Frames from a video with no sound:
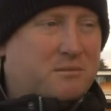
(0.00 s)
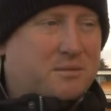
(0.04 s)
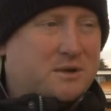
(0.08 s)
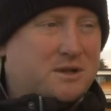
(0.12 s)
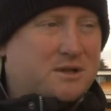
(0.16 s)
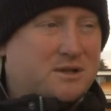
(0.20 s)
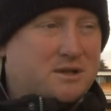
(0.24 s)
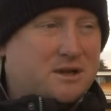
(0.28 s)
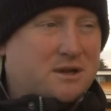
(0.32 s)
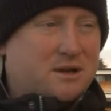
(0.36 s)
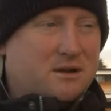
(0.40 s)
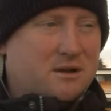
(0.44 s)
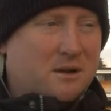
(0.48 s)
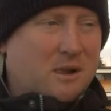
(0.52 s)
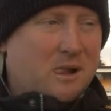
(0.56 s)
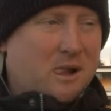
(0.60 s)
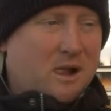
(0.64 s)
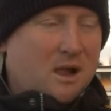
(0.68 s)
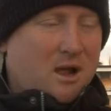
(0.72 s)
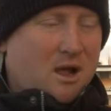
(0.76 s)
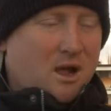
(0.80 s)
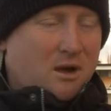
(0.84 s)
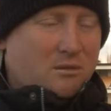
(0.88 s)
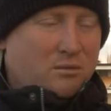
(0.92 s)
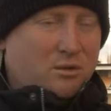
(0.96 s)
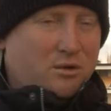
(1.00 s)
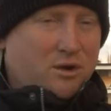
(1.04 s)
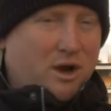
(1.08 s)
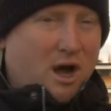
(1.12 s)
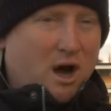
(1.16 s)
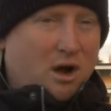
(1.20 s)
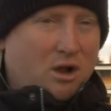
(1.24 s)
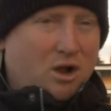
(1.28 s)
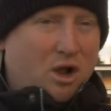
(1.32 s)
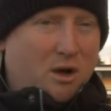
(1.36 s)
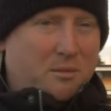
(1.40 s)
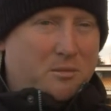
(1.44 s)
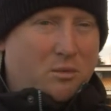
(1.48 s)
But we'll
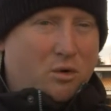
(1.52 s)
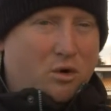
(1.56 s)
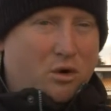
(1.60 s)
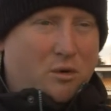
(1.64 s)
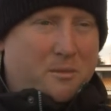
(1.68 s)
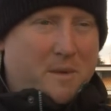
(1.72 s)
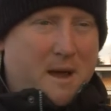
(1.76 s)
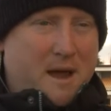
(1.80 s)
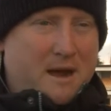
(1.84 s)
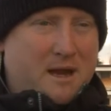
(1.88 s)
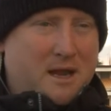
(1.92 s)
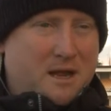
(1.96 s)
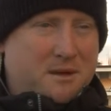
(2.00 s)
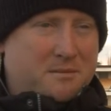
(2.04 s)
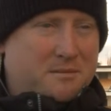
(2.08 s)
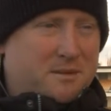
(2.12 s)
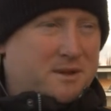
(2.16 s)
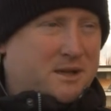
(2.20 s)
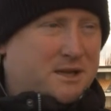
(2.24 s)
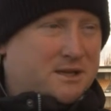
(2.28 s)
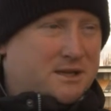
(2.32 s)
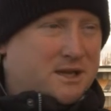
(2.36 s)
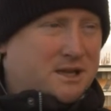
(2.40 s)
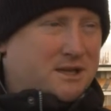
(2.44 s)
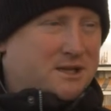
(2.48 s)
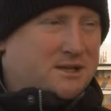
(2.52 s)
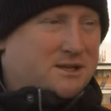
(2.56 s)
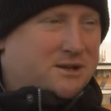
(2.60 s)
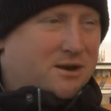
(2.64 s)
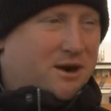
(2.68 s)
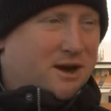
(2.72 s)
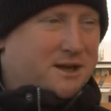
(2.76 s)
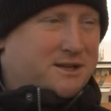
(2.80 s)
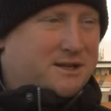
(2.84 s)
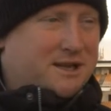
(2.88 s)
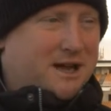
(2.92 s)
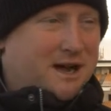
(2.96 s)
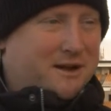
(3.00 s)
know a lot more about him and his
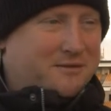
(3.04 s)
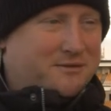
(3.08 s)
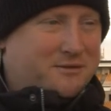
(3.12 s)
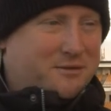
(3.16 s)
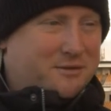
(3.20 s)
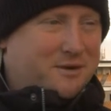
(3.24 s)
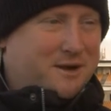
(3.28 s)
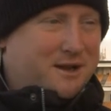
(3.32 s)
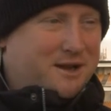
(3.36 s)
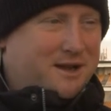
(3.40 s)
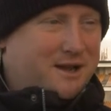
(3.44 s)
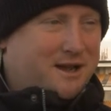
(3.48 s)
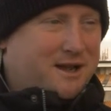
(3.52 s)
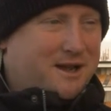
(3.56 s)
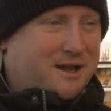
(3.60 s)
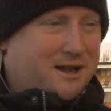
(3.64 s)
insides after he